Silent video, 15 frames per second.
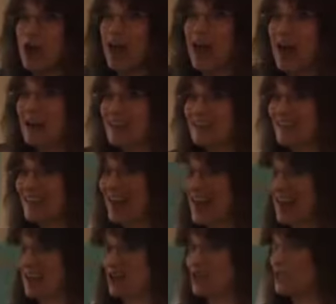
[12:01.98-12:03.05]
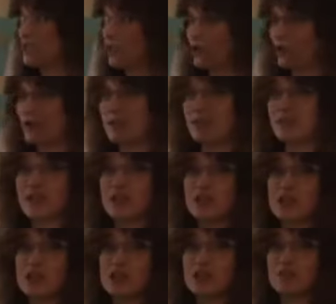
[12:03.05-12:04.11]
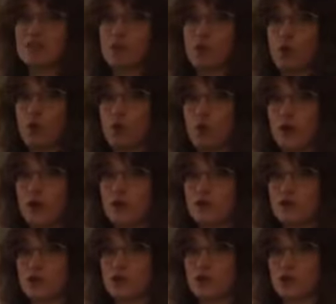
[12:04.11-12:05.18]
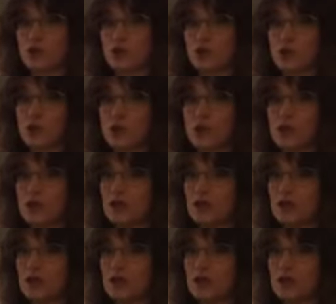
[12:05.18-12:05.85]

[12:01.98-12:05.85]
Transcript: And then you need to turn it on the side and you need to have the orange and then